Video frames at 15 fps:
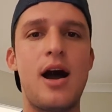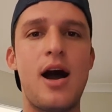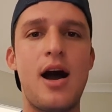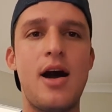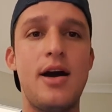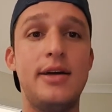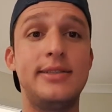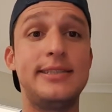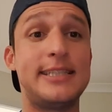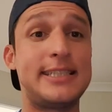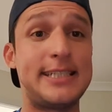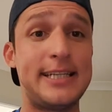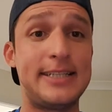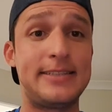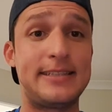And
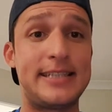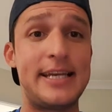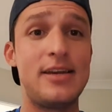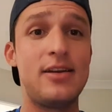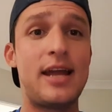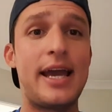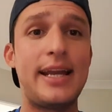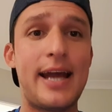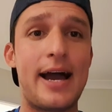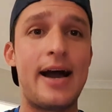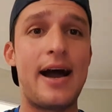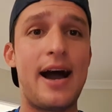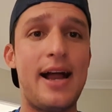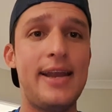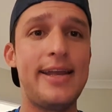that's it. See you
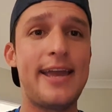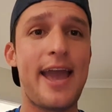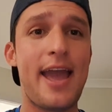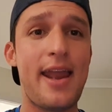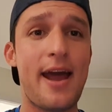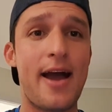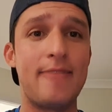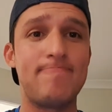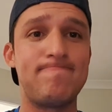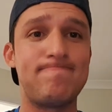later, alligator.